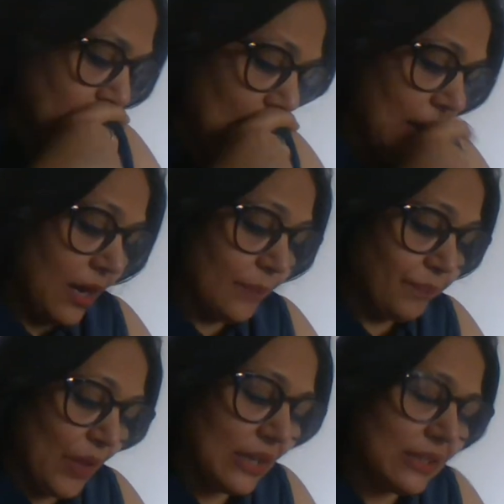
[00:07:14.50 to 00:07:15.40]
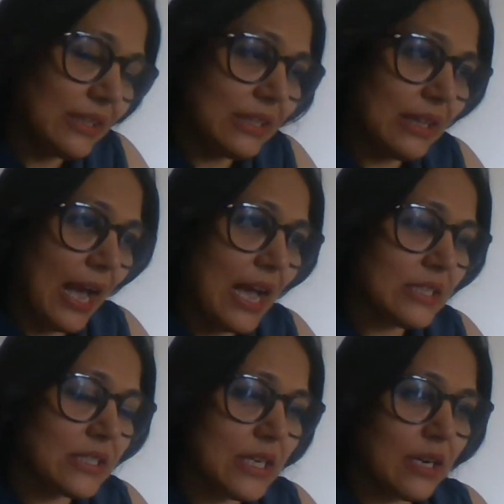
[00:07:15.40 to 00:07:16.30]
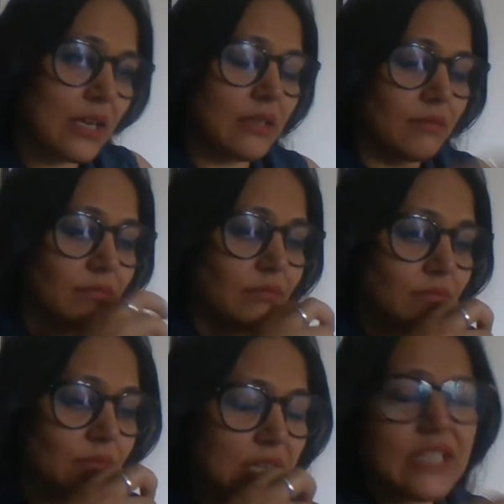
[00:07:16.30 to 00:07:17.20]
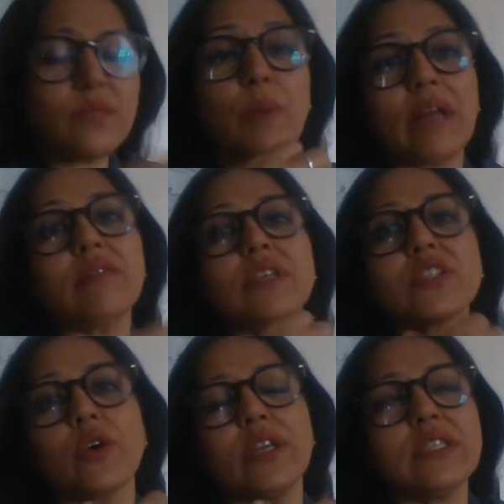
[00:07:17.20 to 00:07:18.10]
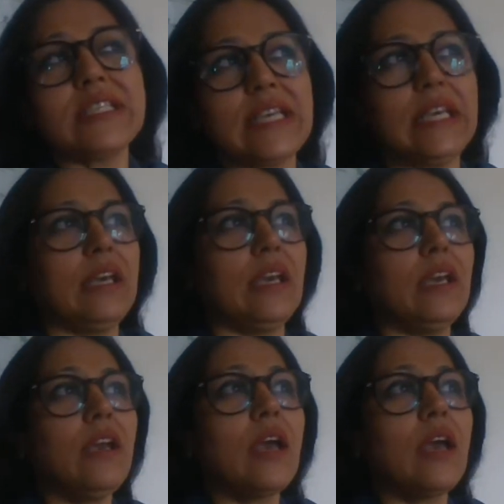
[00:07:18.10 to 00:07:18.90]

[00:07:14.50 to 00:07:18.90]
um, other than that uh, this month is going to see